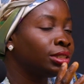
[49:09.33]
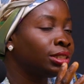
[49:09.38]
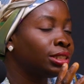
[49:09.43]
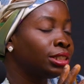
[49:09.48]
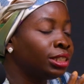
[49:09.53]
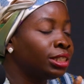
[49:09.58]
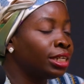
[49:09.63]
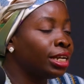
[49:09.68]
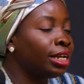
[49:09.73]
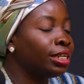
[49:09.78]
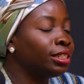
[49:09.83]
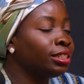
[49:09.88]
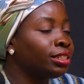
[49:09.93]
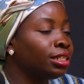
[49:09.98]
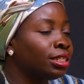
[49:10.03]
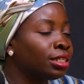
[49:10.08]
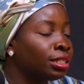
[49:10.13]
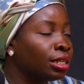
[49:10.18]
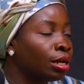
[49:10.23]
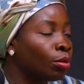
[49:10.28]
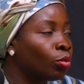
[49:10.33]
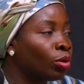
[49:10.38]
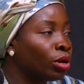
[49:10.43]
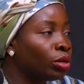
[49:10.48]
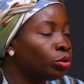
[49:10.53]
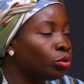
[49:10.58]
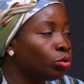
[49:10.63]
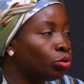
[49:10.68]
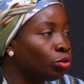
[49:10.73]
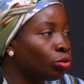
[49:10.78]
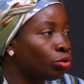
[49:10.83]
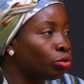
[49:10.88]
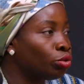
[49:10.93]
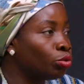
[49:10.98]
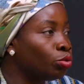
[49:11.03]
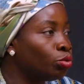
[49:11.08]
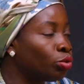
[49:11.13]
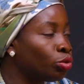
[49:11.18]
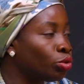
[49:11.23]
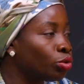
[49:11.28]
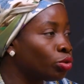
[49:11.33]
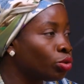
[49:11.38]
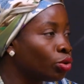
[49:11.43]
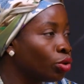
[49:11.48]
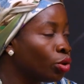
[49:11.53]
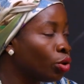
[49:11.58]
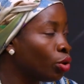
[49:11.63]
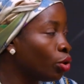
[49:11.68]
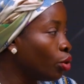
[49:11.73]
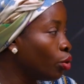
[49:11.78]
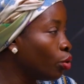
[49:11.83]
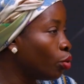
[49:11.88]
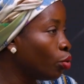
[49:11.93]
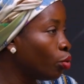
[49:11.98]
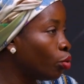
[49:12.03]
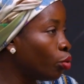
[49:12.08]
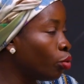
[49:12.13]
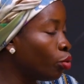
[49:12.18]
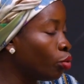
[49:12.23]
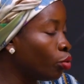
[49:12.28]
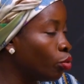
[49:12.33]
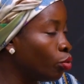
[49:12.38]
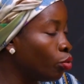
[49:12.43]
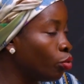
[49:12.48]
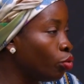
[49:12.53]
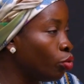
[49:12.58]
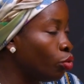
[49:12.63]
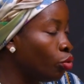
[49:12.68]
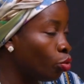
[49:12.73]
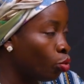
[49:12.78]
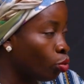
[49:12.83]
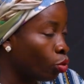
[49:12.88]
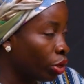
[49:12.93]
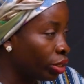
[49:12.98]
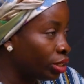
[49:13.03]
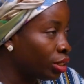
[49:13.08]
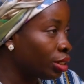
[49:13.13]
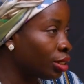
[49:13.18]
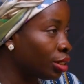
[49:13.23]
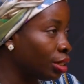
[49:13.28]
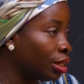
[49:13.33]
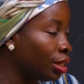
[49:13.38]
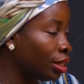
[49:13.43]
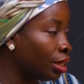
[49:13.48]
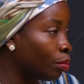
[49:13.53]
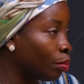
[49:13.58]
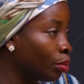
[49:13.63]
change someone to suit who you want the